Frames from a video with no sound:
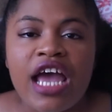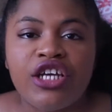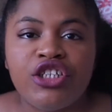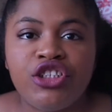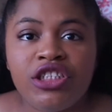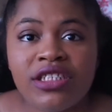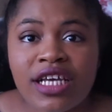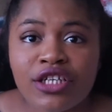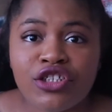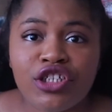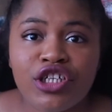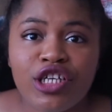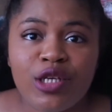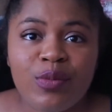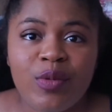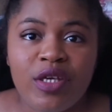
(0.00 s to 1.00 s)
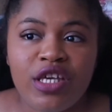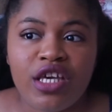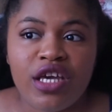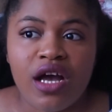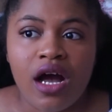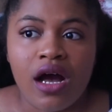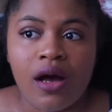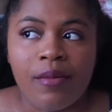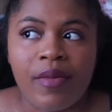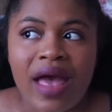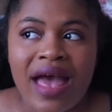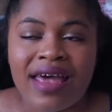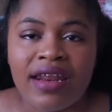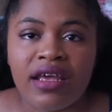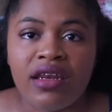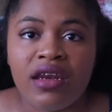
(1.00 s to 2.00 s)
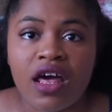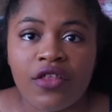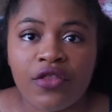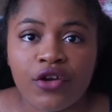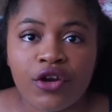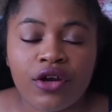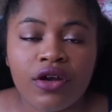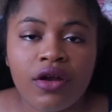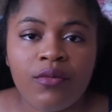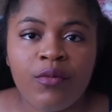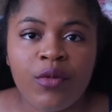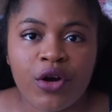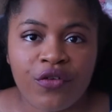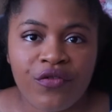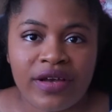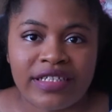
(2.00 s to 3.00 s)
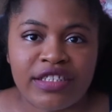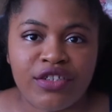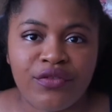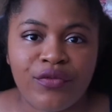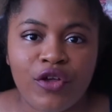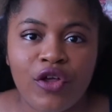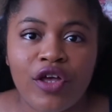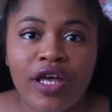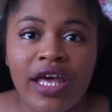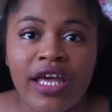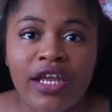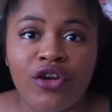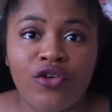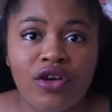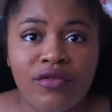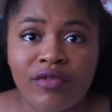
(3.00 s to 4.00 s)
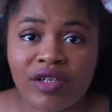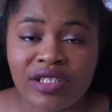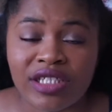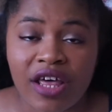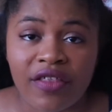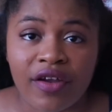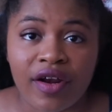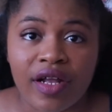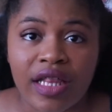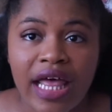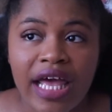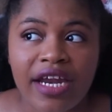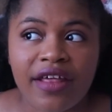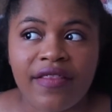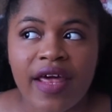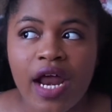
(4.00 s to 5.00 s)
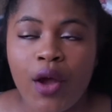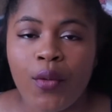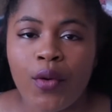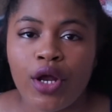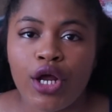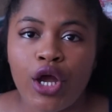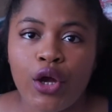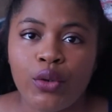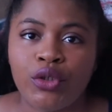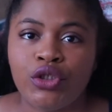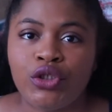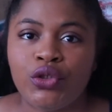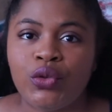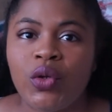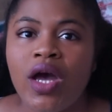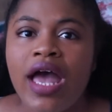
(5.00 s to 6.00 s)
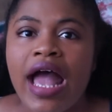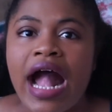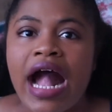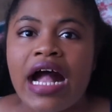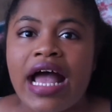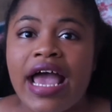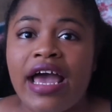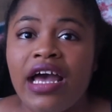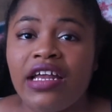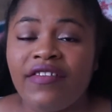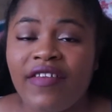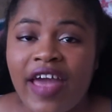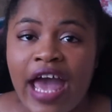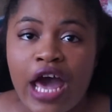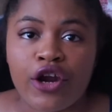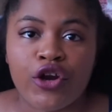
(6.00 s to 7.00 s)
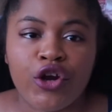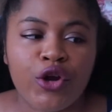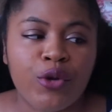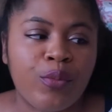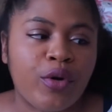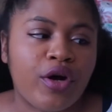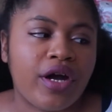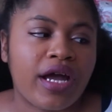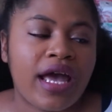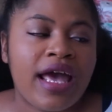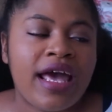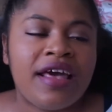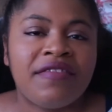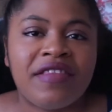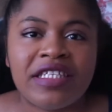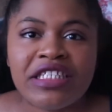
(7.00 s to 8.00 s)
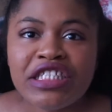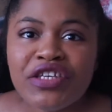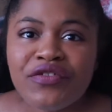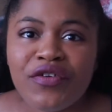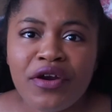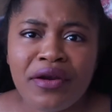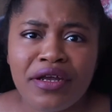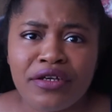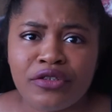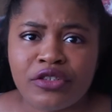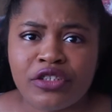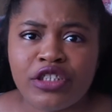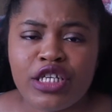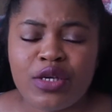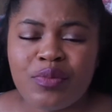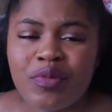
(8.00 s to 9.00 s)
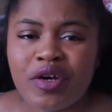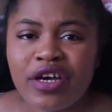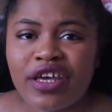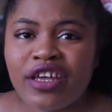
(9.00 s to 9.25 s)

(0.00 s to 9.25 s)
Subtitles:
She's actually going to be at another book festival in Greenville, South Carolina that I want to go to, and they had her book. This is a very interesting book.